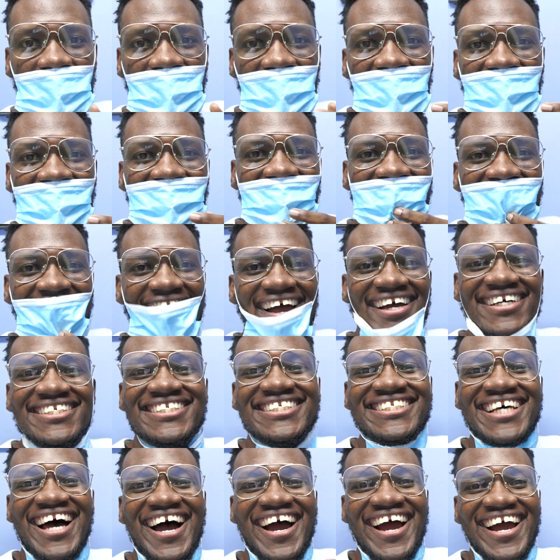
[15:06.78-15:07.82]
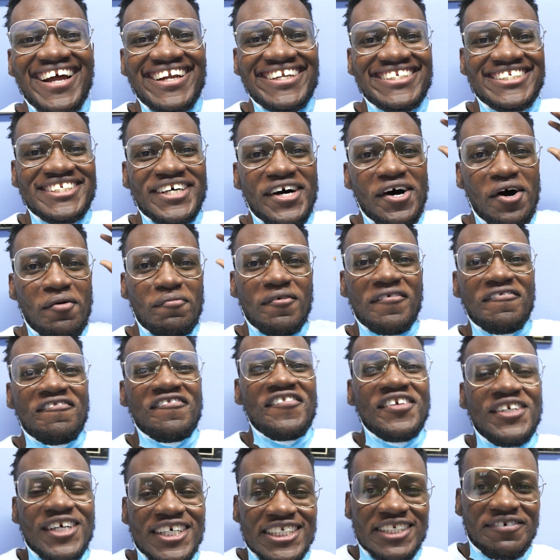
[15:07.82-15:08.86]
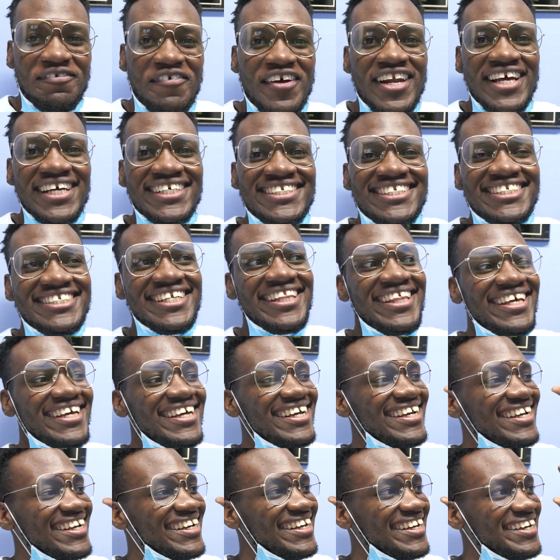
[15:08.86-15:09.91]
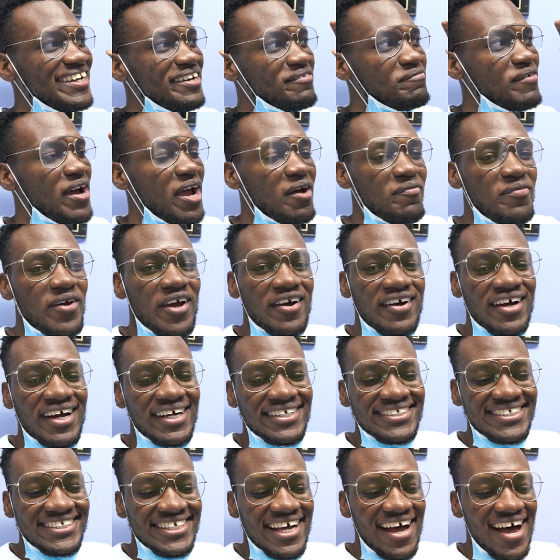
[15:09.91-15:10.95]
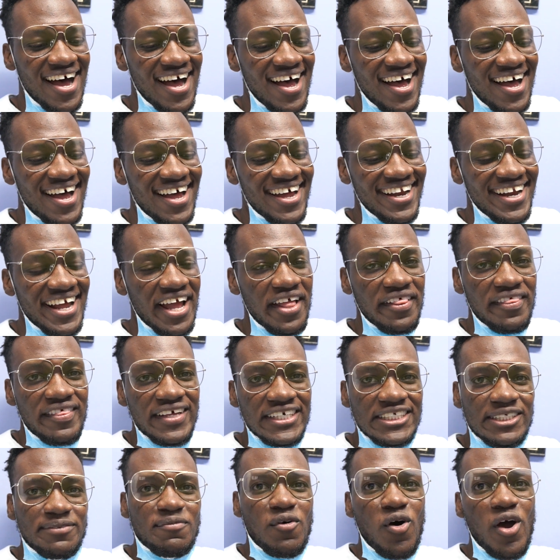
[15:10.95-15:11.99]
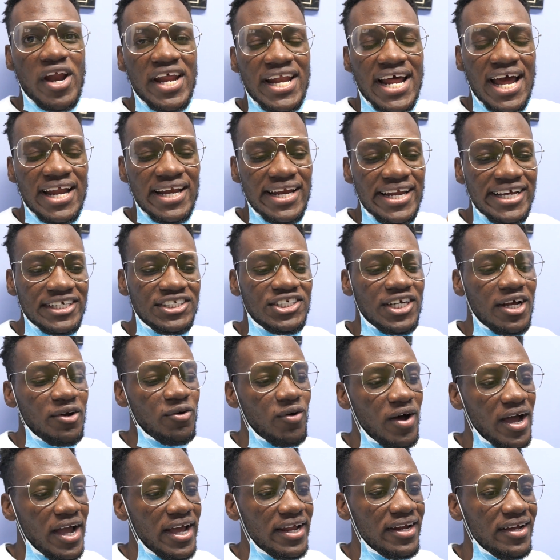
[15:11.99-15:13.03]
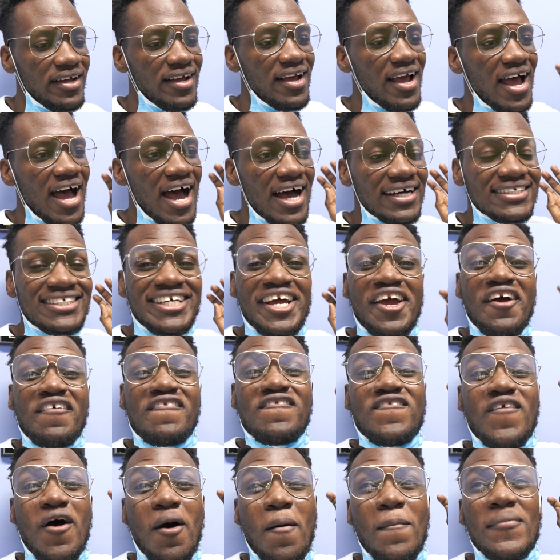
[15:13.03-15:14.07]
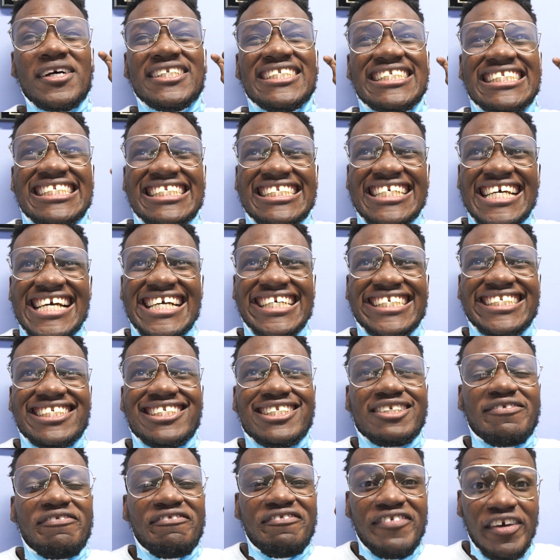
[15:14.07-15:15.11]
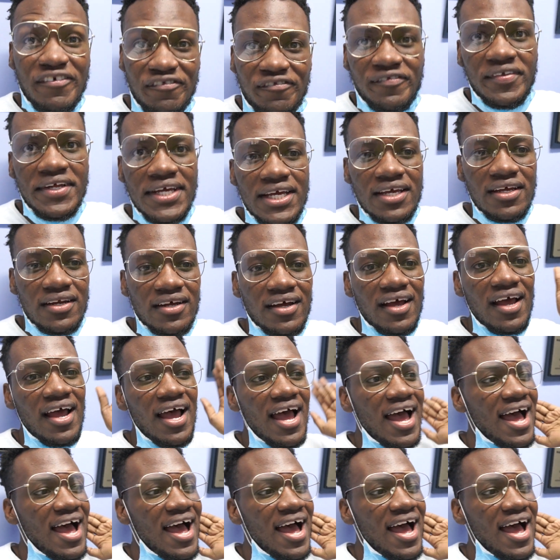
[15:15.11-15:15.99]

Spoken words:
Alright, guys. Alright, so just finished my appearance on This Morning at Nationwide. I was here from 6:15.